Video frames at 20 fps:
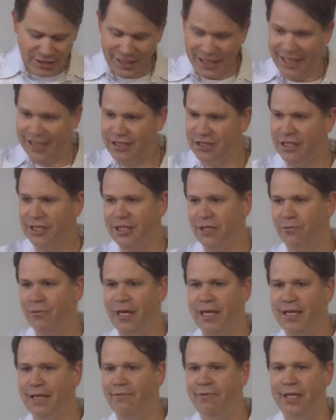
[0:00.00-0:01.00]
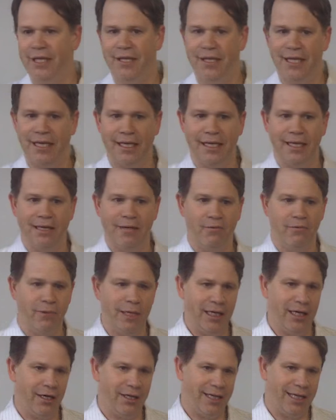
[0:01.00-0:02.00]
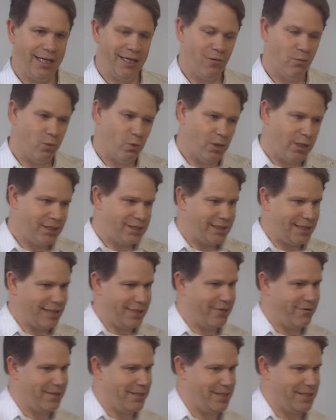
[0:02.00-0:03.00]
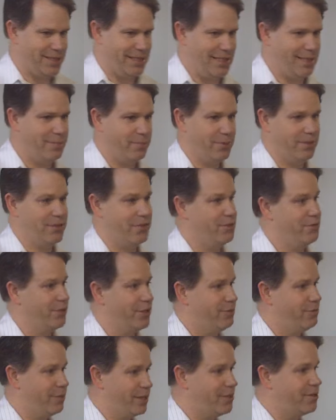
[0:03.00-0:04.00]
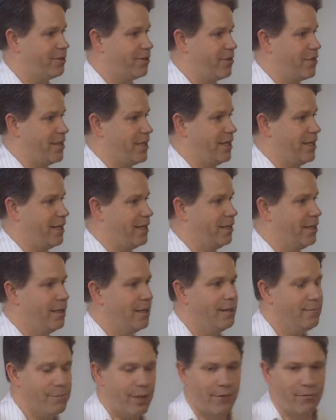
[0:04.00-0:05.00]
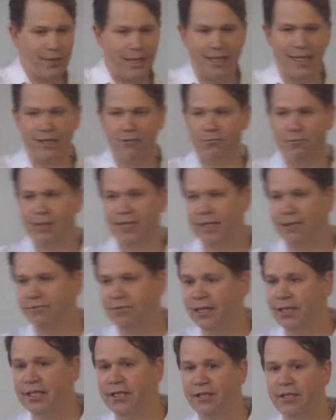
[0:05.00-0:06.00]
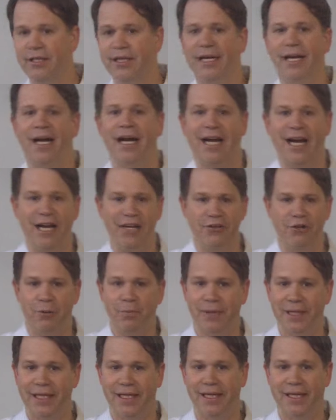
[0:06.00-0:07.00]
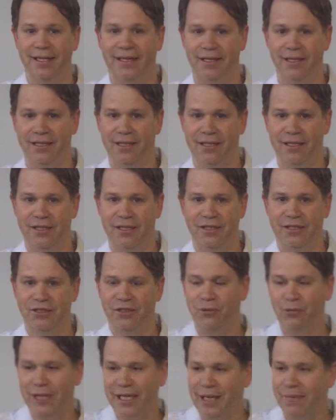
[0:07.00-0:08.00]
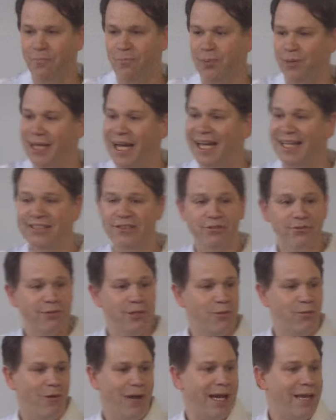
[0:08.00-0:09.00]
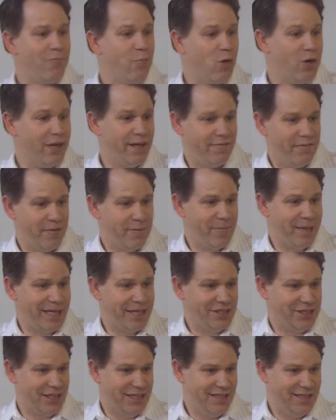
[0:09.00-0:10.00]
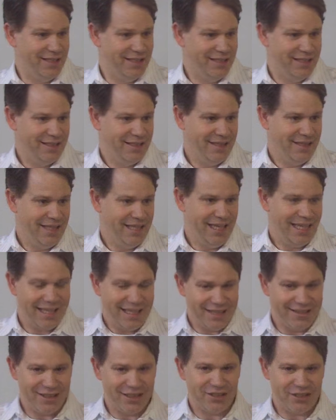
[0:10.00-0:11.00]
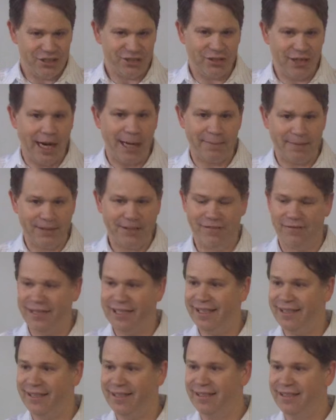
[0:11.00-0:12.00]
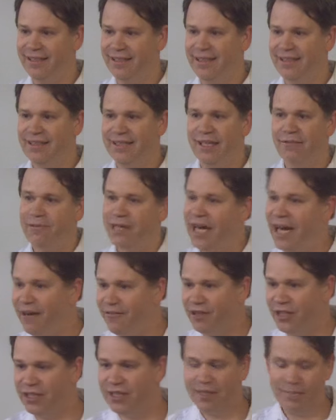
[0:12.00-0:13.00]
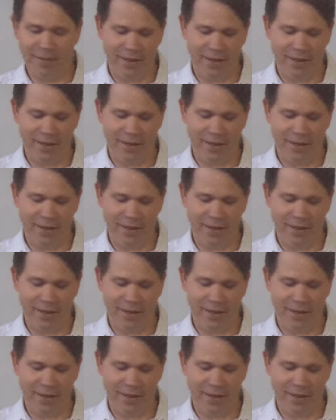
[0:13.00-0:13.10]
changing the way that we think, and we are getting worse at going deeper and doing critical thinking, but we're getting really, really good at hydroplaning. So we can blast through way more information and get little scraps of it than we ever